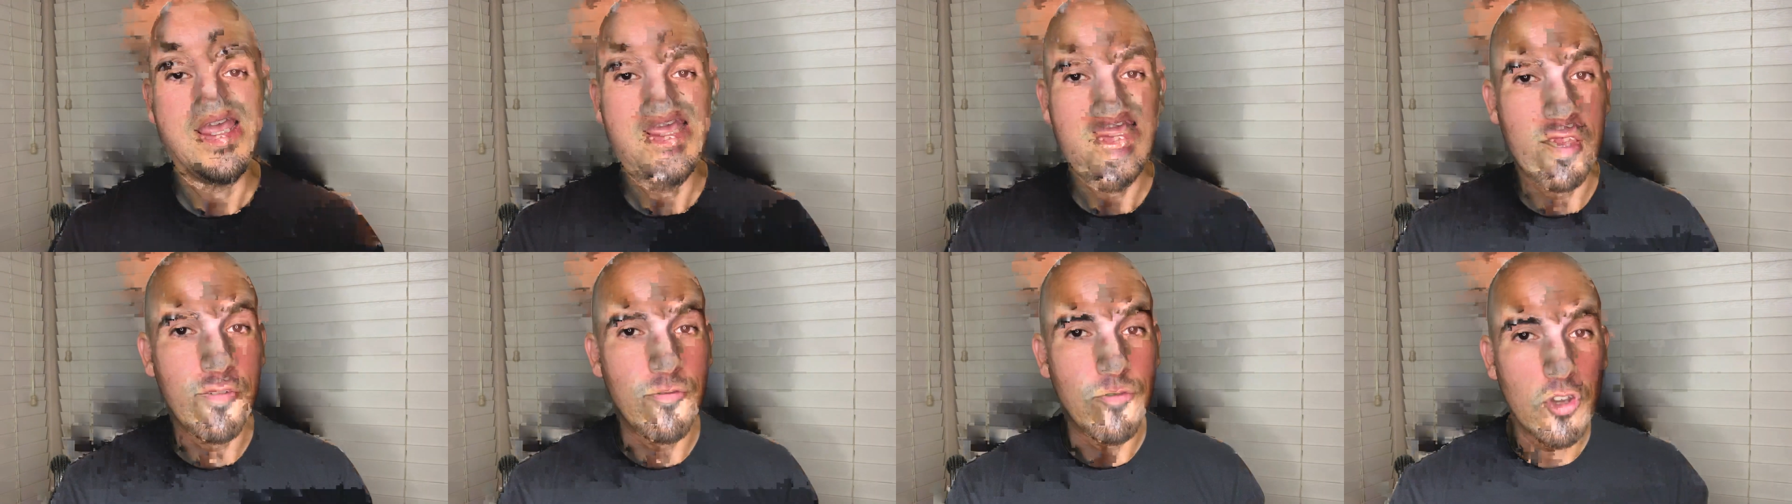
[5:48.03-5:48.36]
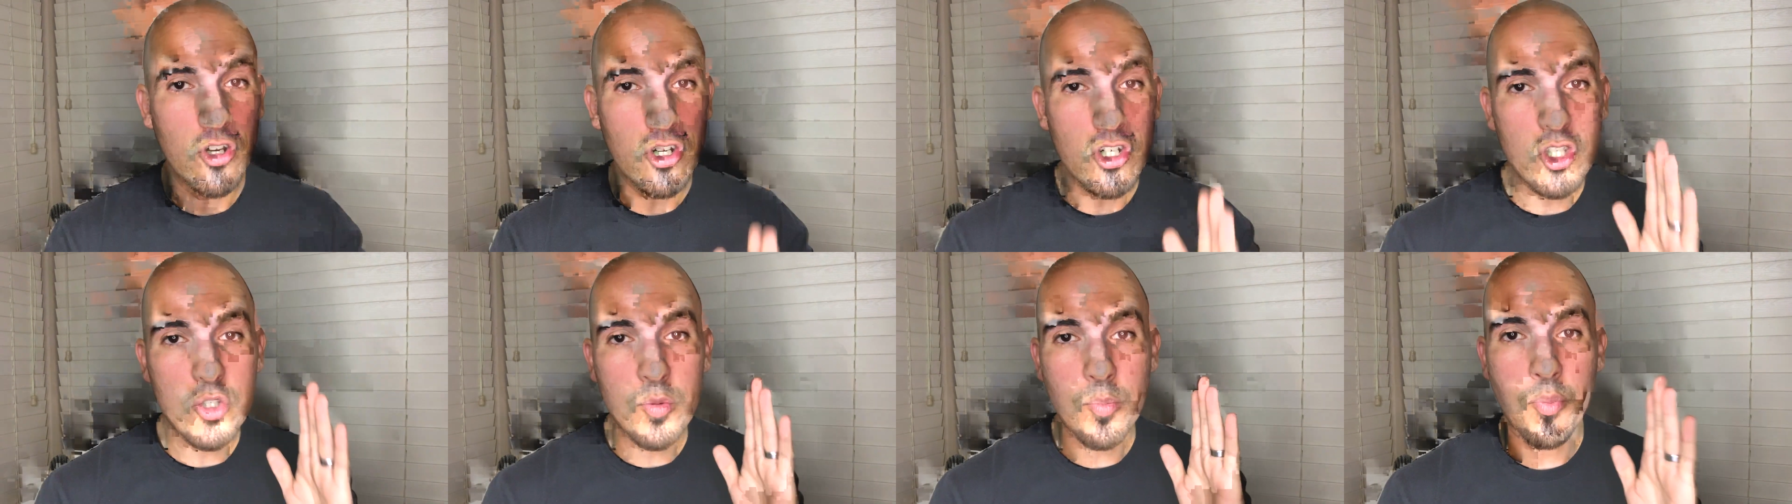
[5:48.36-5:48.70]
If
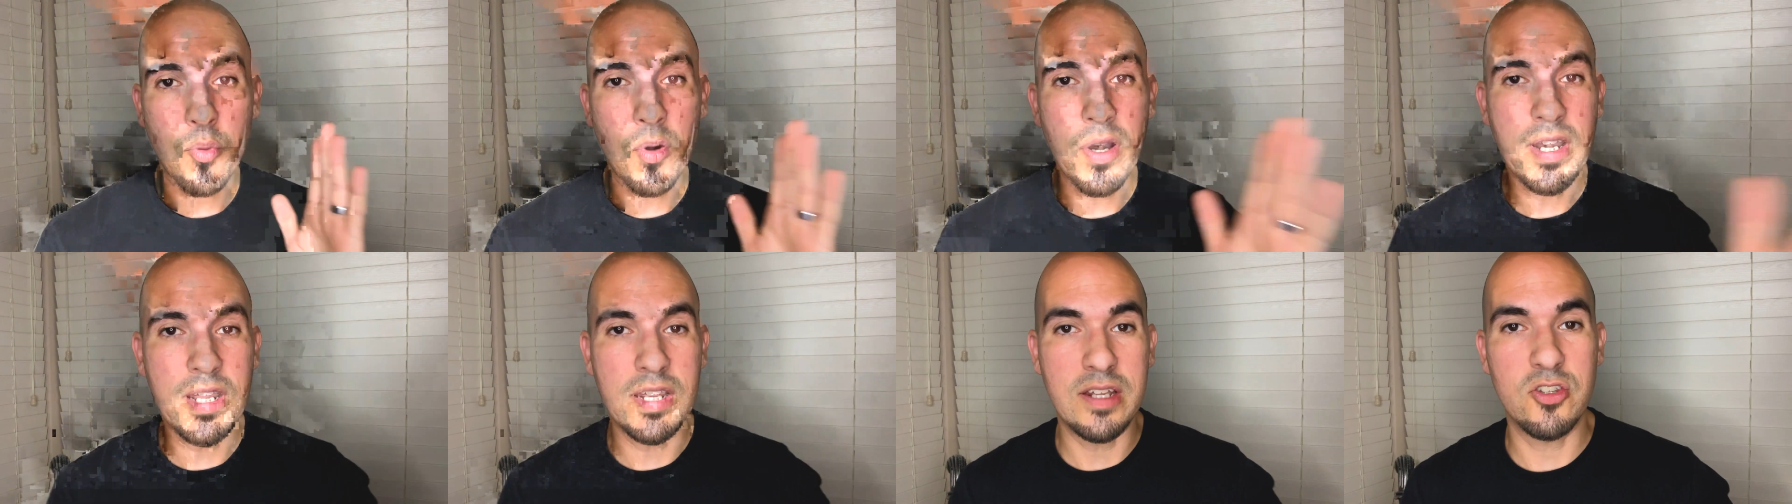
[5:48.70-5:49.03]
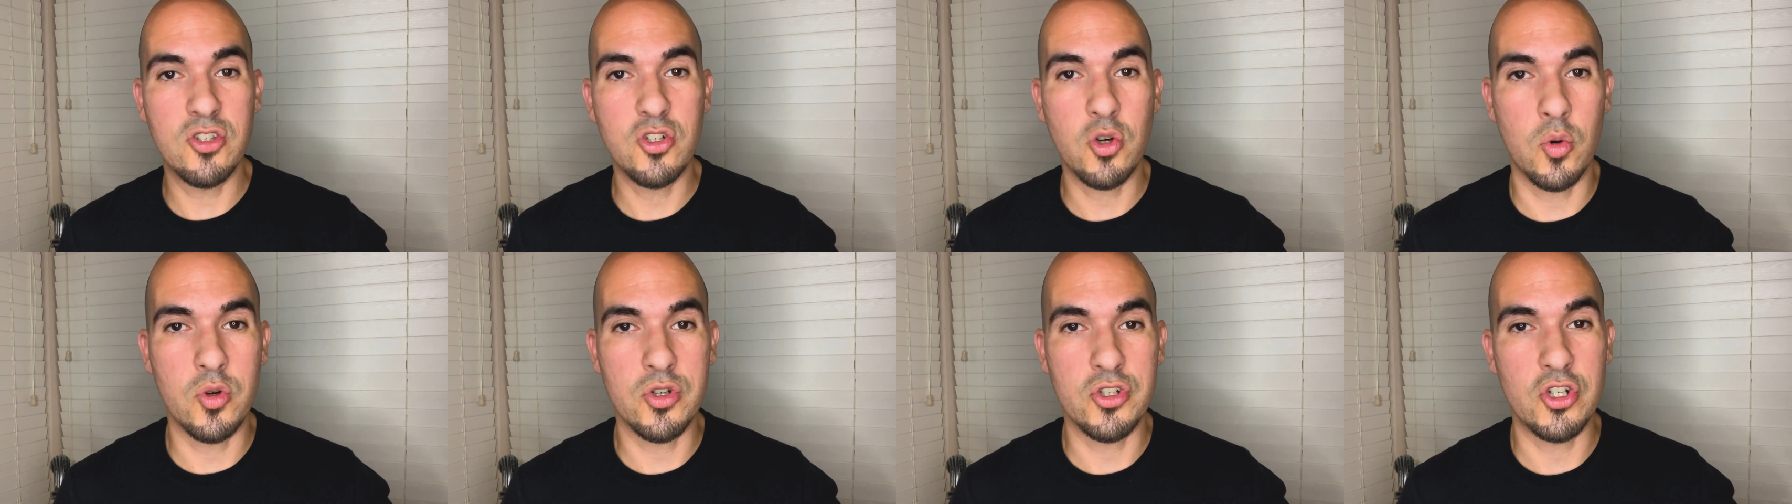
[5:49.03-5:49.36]
you're sprinting
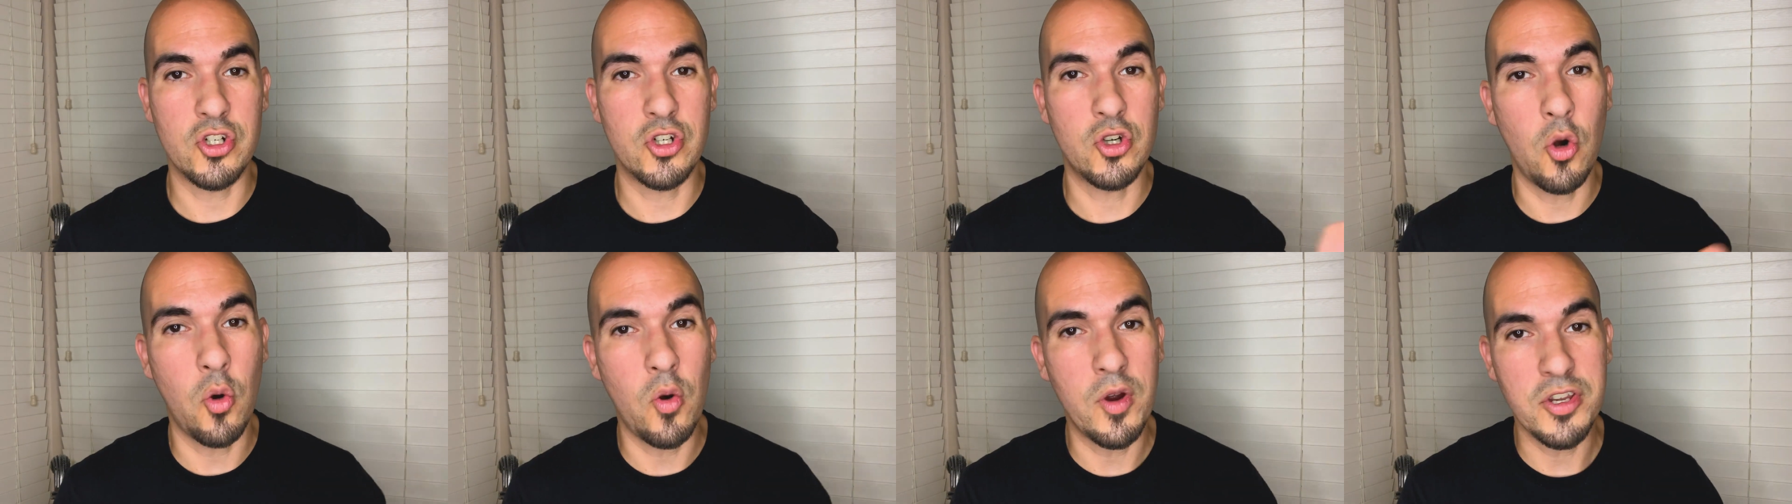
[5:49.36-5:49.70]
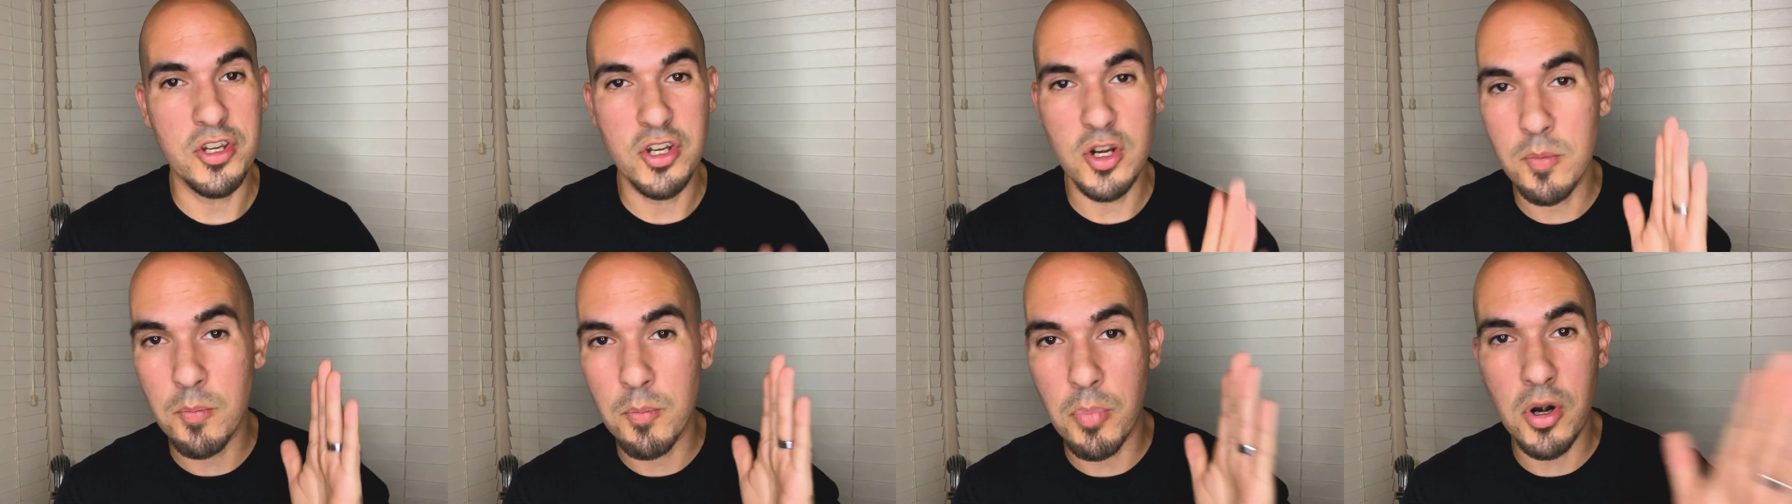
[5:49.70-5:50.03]
towards your goal
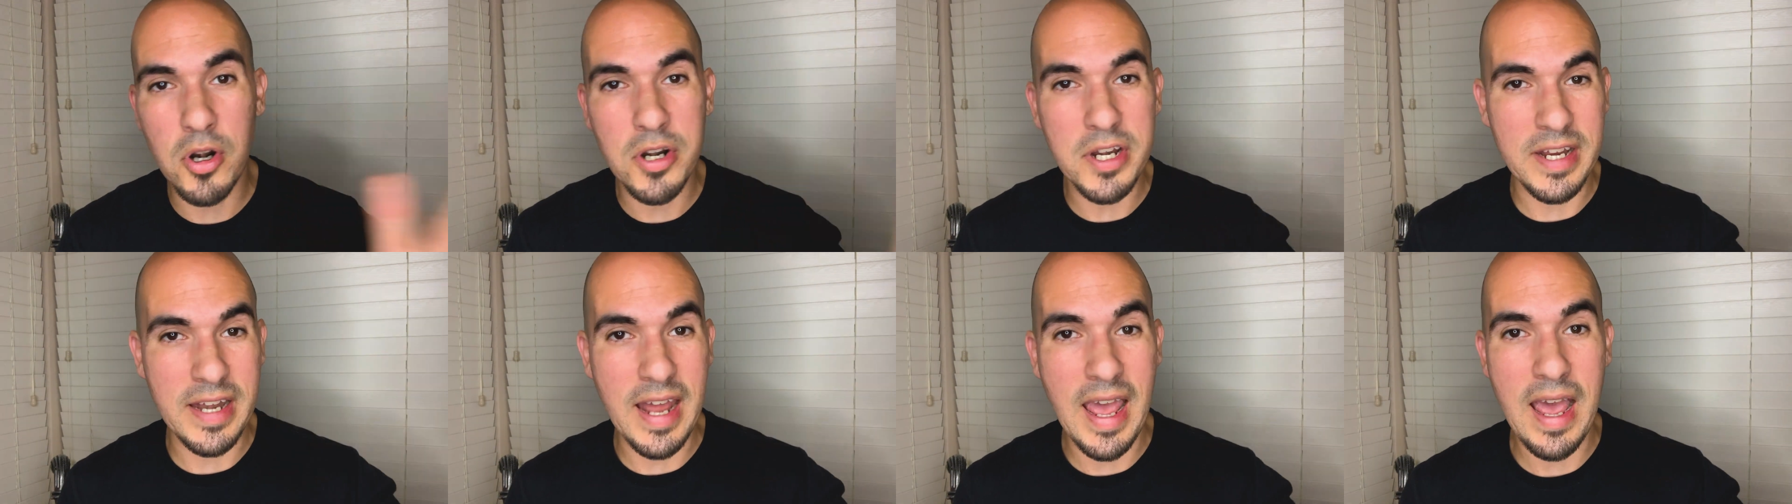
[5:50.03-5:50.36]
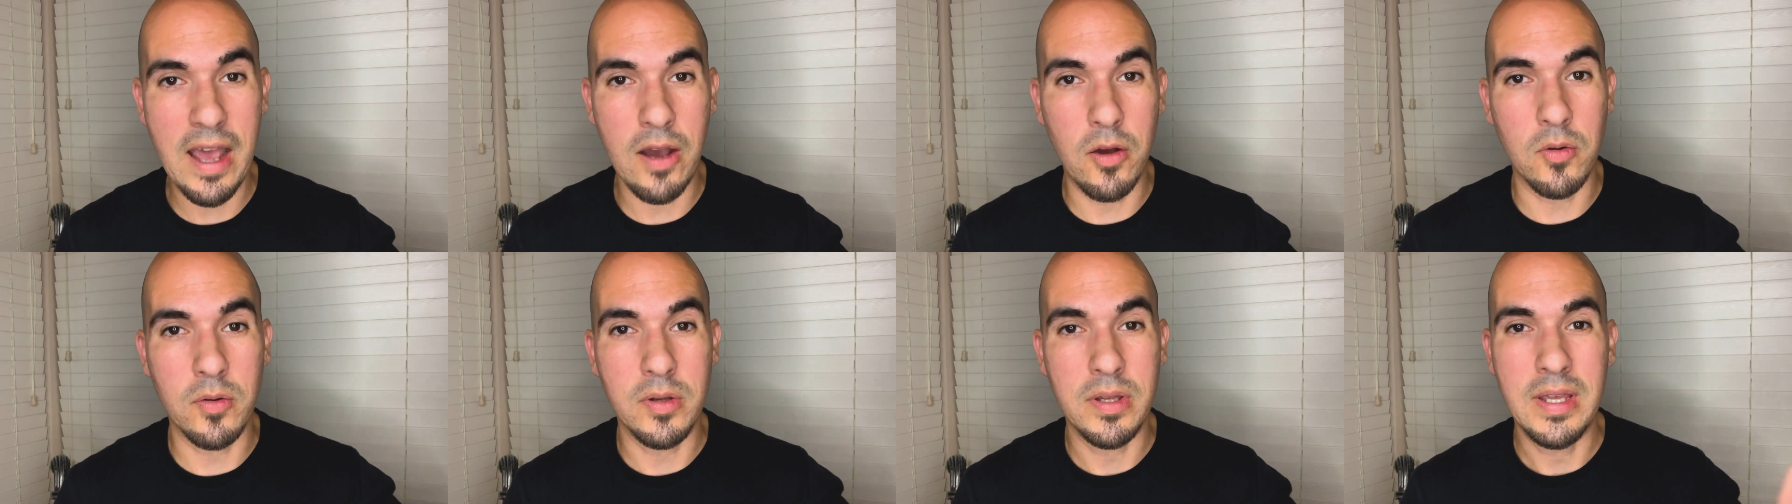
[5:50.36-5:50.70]
and you're burning
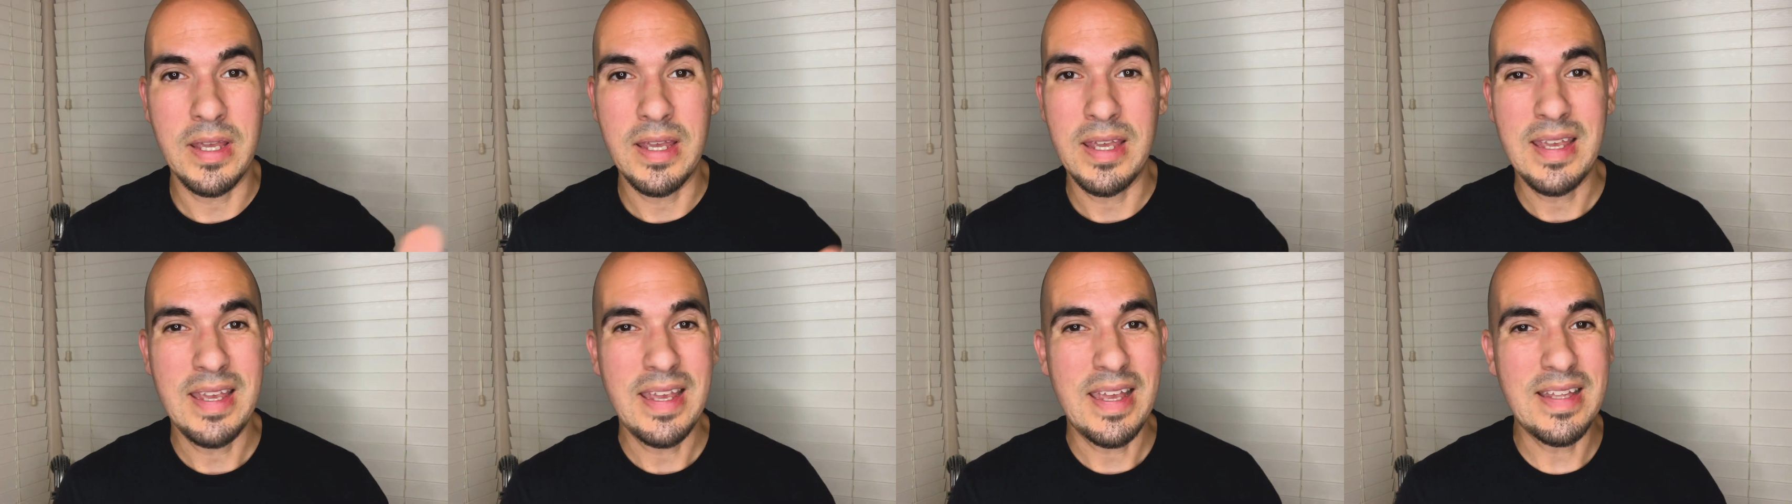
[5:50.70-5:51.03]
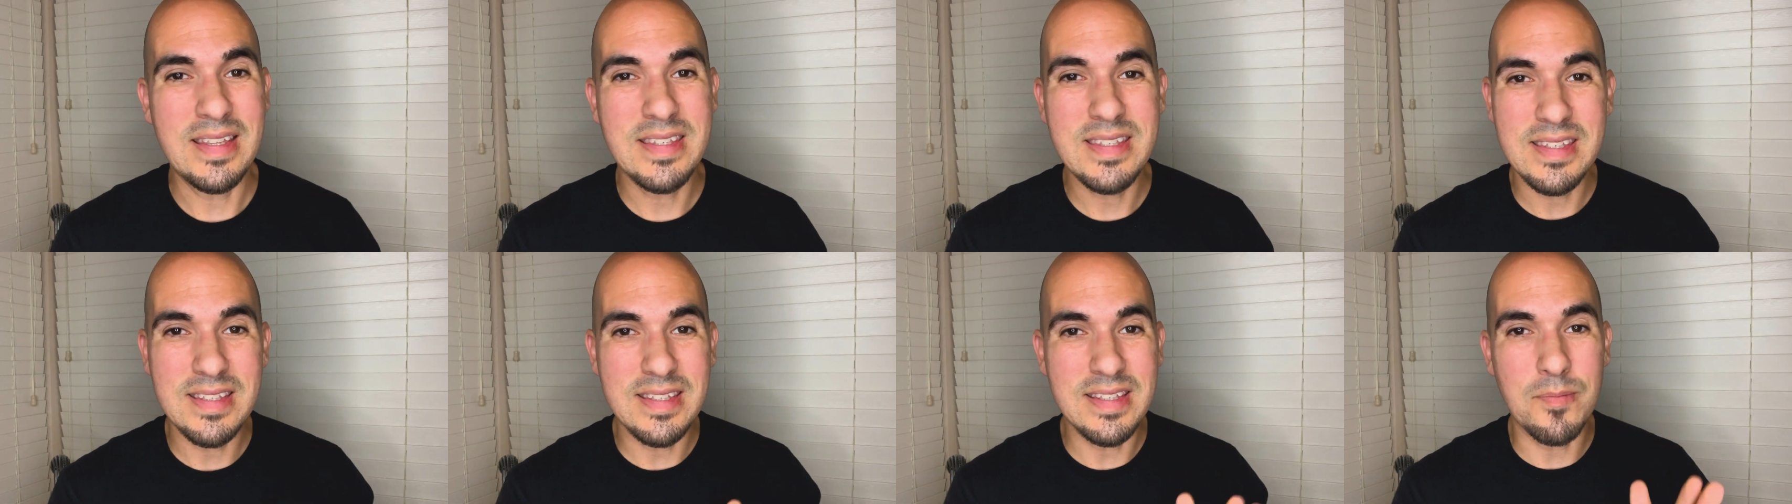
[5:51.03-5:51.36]
out
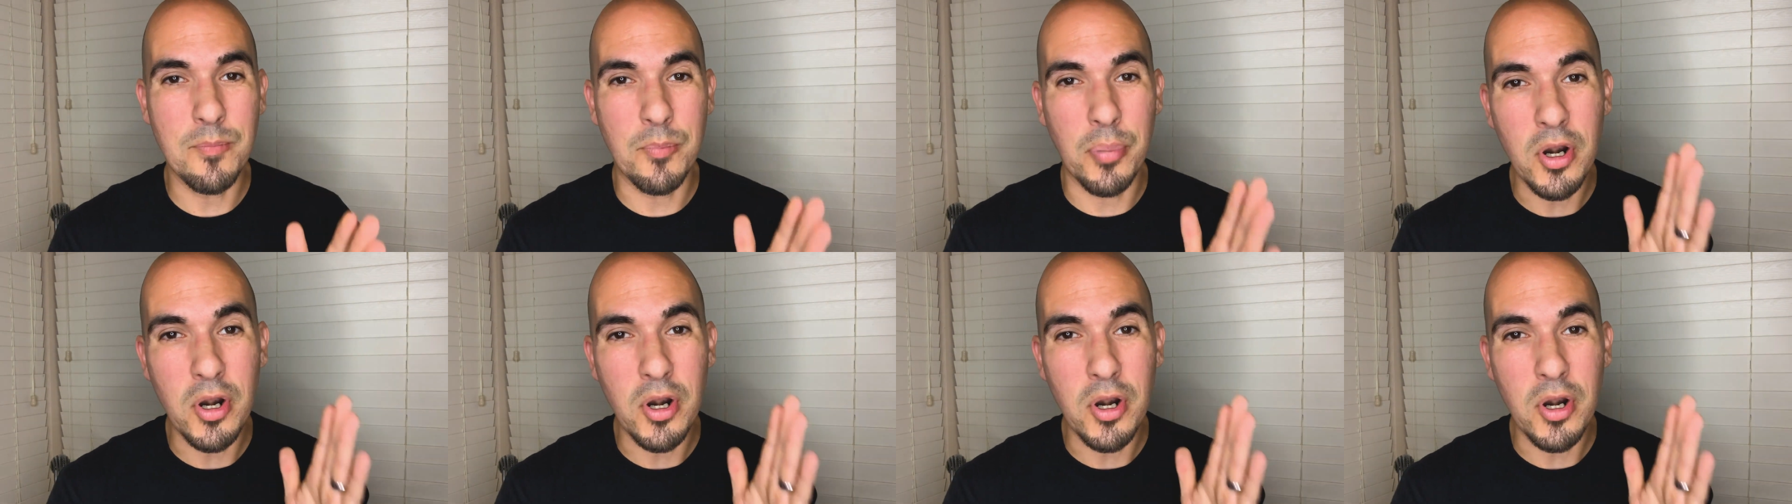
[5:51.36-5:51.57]
is